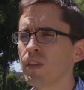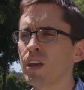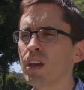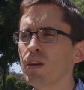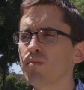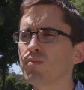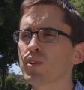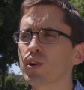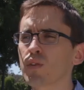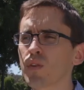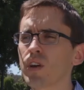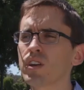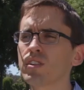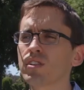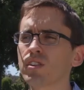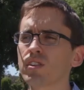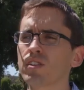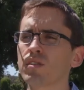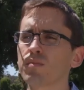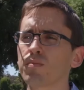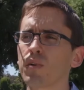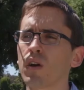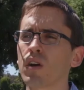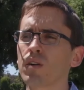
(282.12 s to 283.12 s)
The
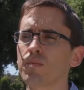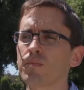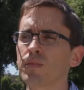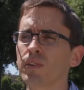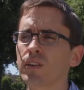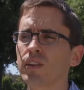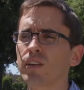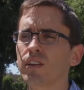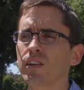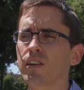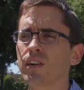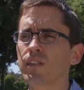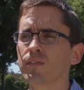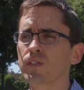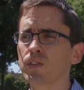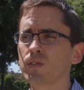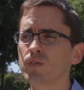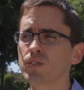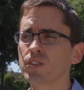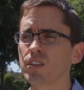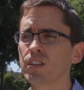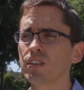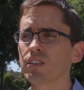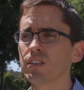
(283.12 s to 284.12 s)
Immigration Department of
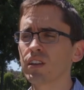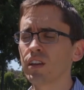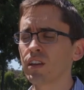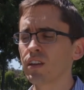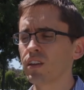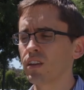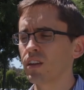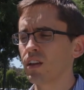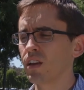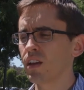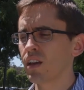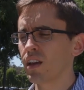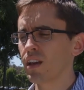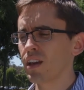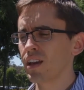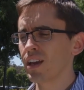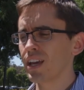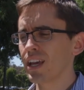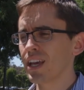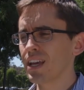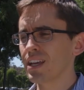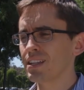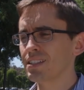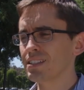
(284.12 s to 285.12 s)
New Zealand
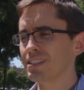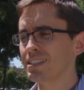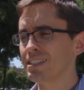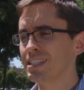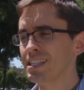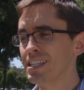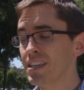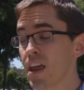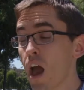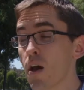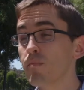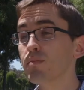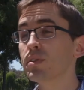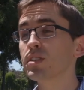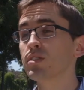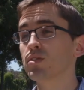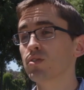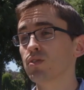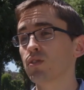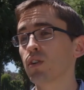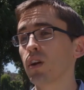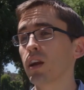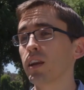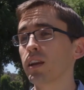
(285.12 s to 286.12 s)
is
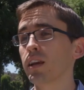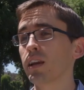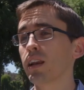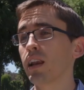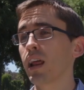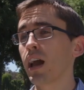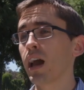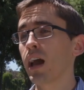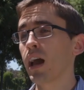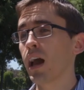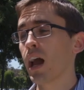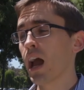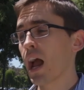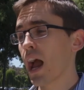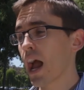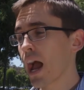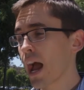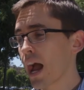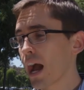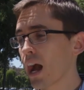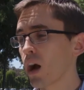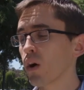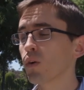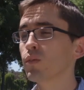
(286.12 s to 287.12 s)
demonstrating
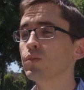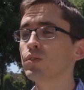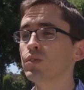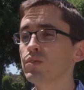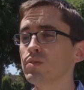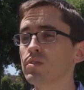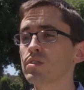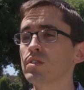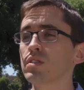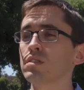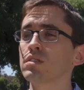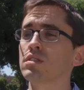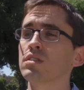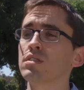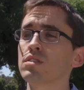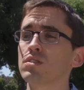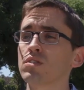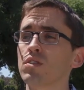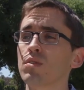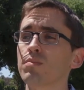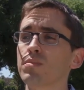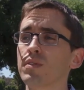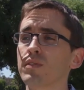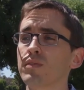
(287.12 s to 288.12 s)
how New Zealand
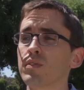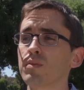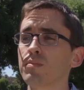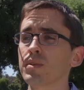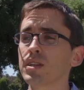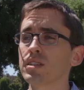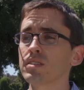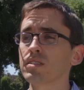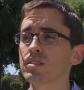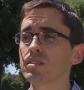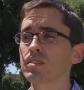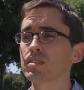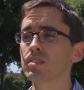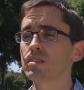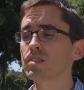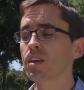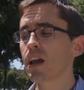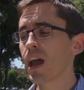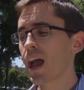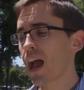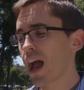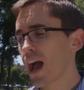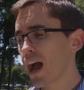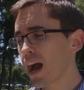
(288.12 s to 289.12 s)
is open for business,
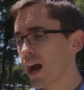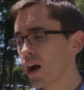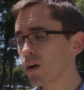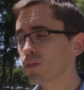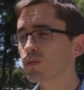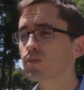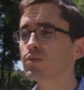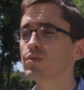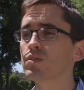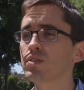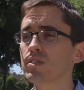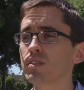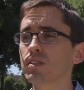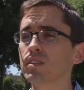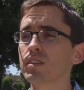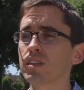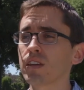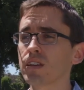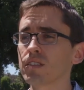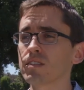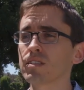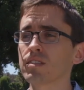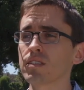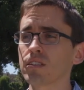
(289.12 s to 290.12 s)
how New
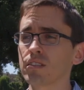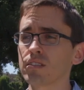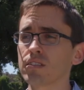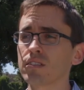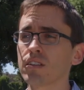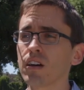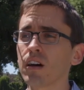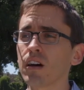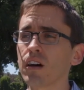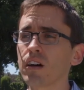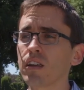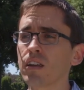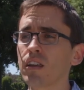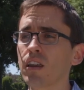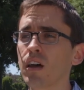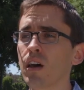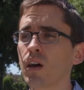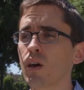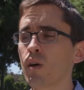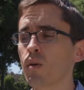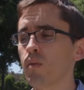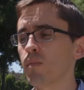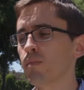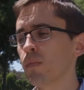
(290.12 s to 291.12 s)
Zealand gets things done
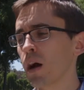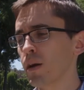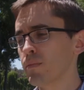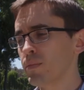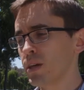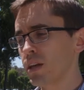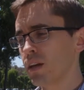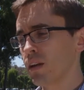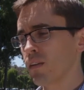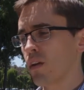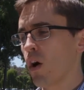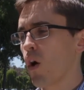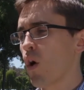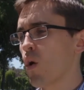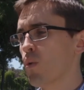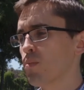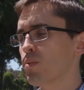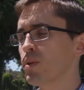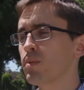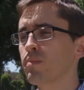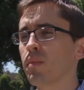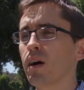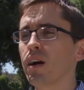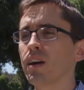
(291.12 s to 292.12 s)
by being
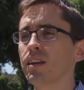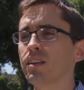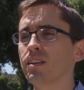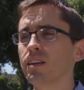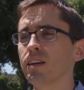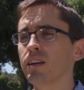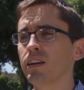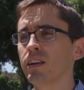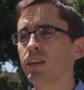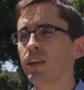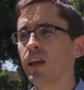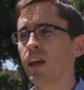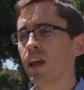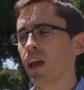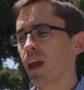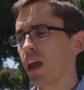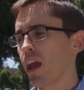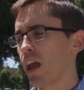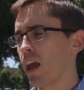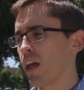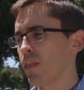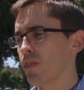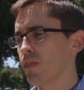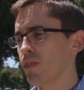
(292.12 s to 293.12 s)
open-minded
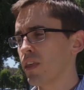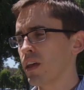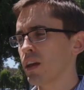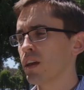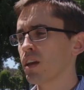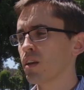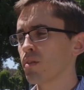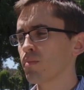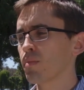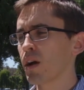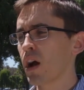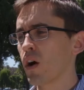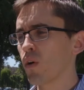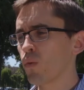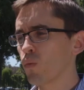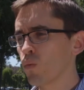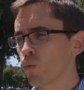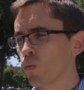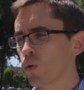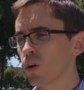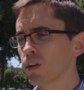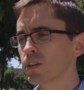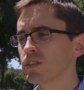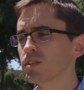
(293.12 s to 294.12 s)
and thinking about
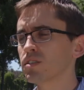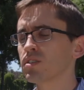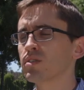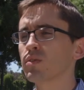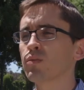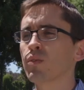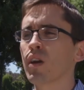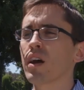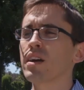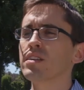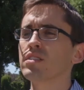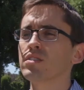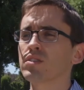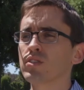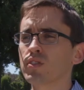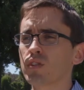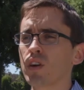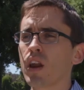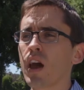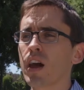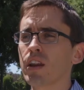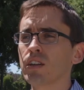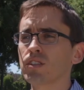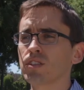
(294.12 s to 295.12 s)
what is the right
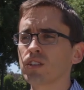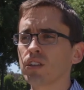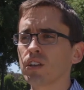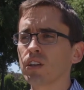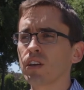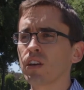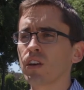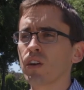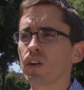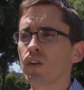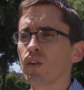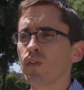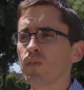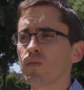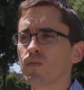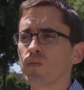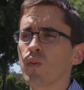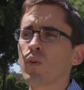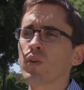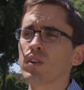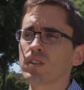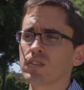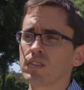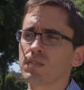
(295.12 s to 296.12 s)
strategy
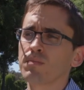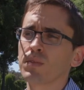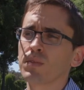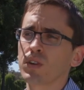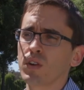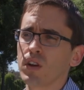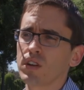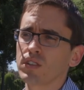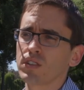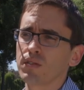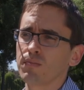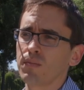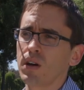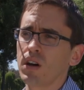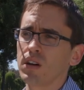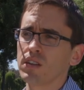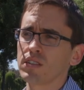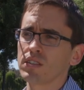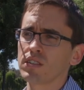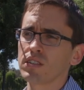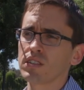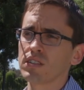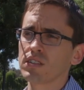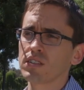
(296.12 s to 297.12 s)
for its immigration
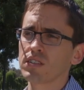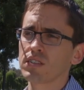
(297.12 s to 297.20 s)
policies.